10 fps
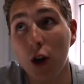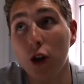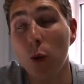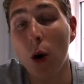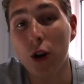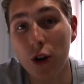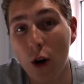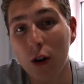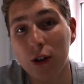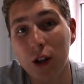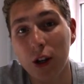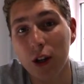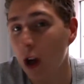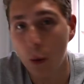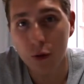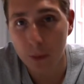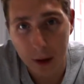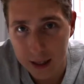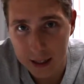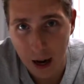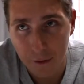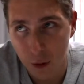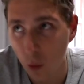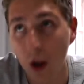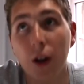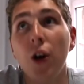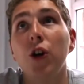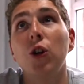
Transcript: You are not going to please everyone.